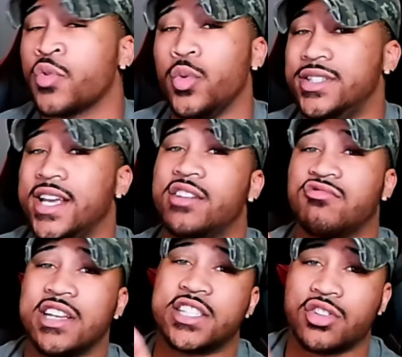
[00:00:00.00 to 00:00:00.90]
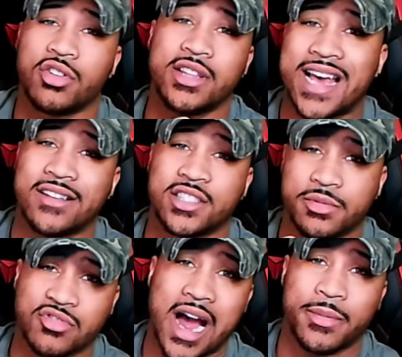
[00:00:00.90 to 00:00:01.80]
We did reach 30,000
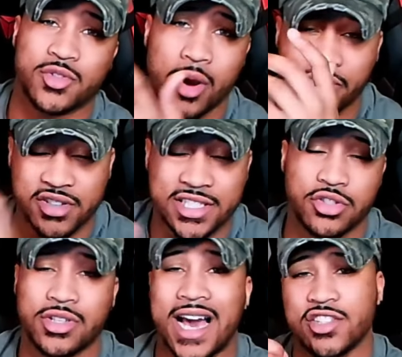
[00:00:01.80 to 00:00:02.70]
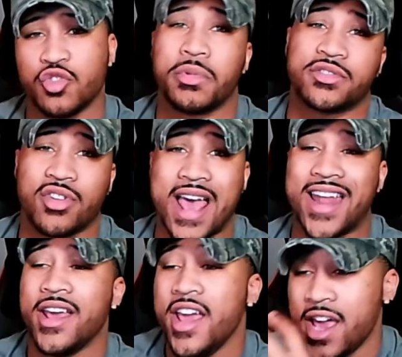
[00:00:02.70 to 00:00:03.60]
subscribers, so I appreciate you guys so much for
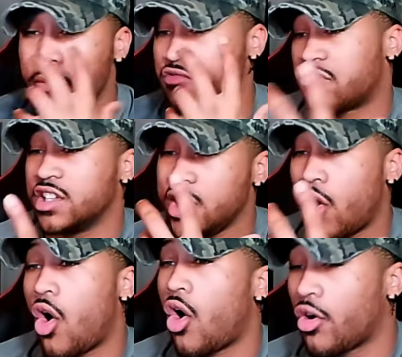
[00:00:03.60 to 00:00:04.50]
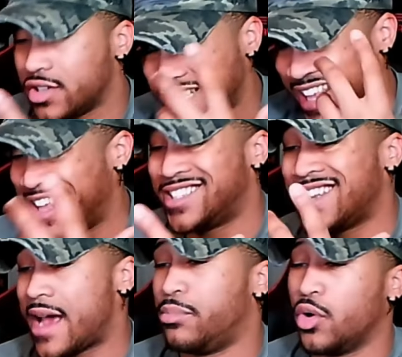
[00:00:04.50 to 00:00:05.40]
that. It was really hard to get to
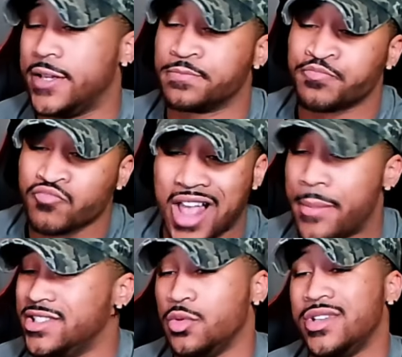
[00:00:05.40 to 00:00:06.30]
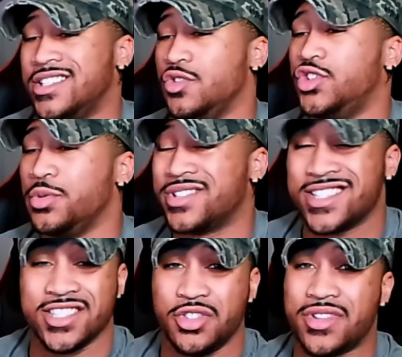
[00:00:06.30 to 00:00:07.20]
that point. I've been doing this YouTube shit
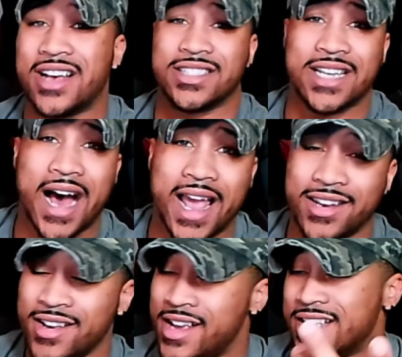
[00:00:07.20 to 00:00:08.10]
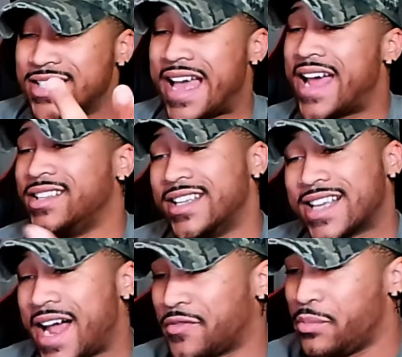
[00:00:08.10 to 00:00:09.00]
since 2009. Sadly, it's
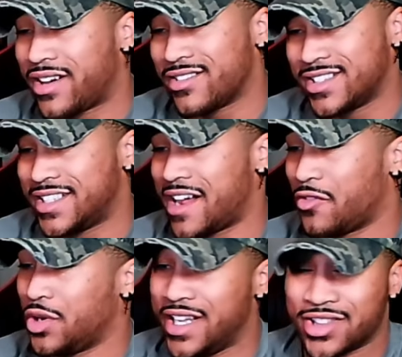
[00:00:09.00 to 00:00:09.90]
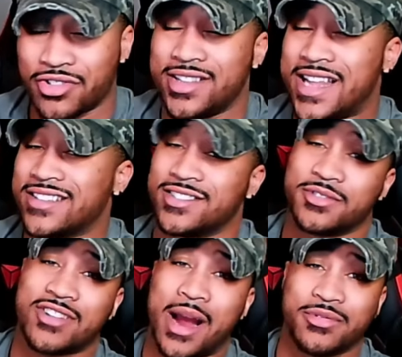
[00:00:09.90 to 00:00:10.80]
kind of embarrassing that I've only hit 30,000
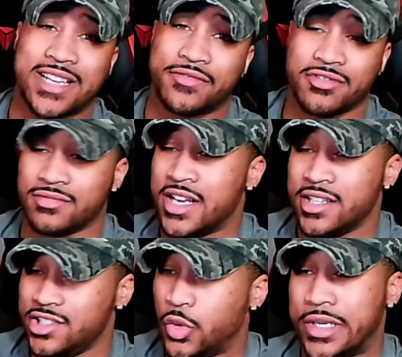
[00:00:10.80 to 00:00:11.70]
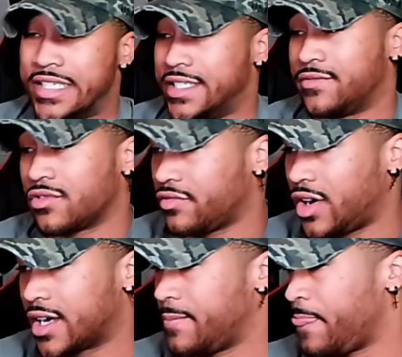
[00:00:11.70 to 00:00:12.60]
subscribers after doing this shit for
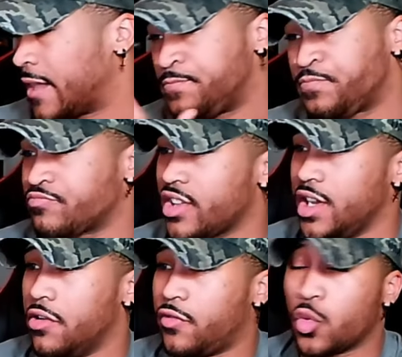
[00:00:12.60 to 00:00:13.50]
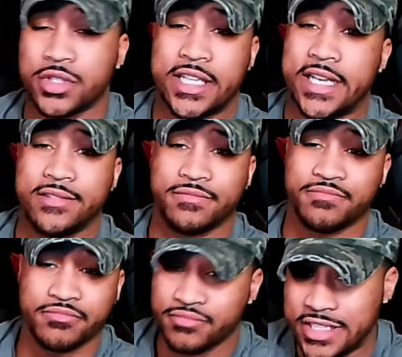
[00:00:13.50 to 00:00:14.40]
fucking, you know, 14
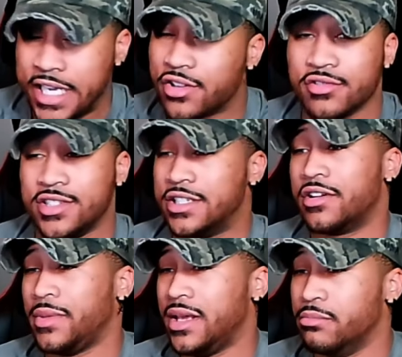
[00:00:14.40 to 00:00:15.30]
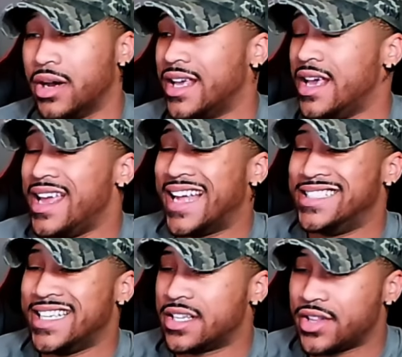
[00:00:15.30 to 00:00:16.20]
years, you know what I mean? But at
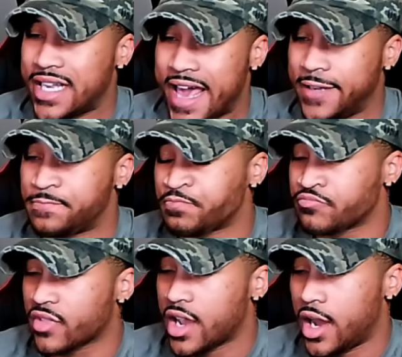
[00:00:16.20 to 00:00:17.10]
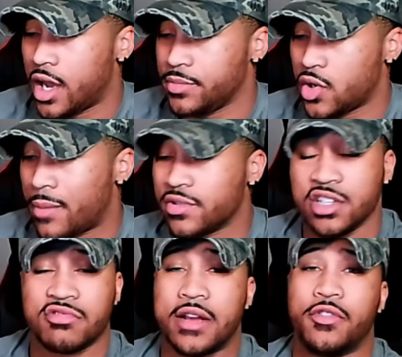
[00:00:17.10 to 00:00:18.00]
the end of the day, you know, I'm really
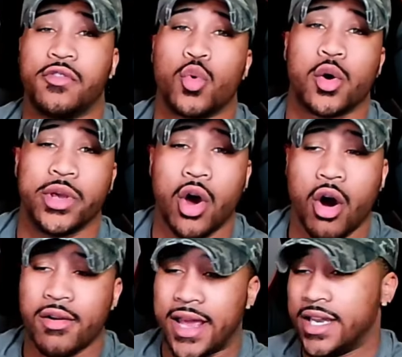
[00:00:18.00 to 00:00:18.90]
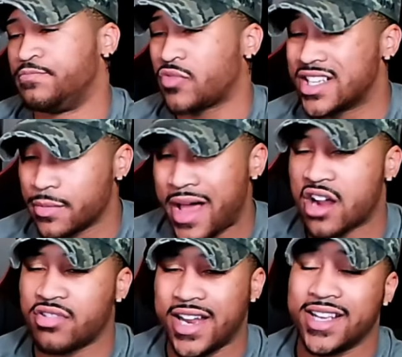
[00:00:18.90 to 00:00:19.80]
grateful for where we are, and it's
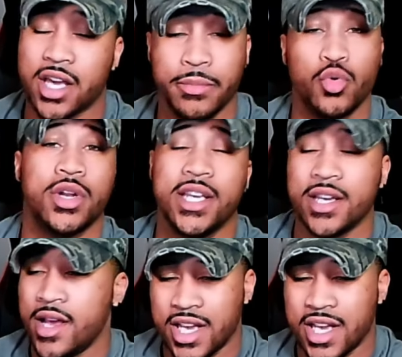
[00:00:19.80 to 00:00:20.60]
about creating a community.